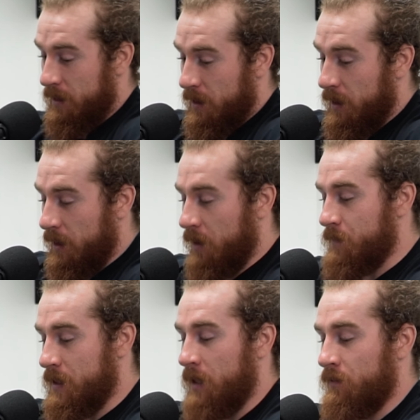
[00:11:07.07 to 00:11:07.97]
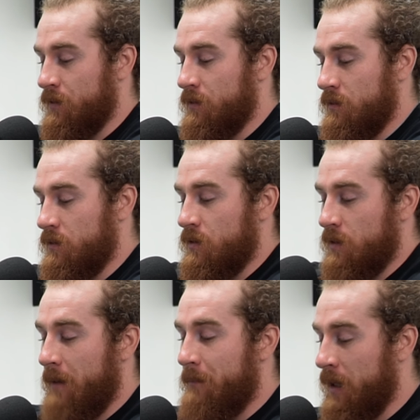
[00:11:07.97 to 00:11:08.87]
it comes down to
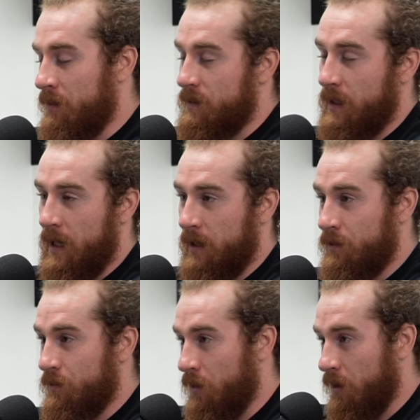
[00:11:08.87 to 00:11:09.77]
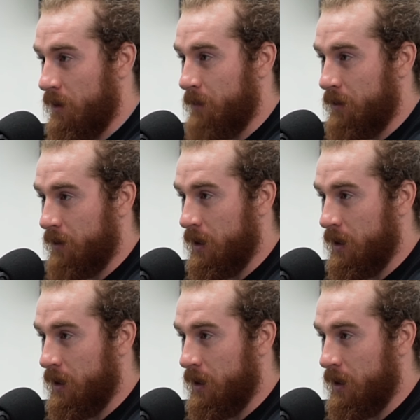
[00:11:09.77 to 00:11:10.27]
that balancing act you're talking about.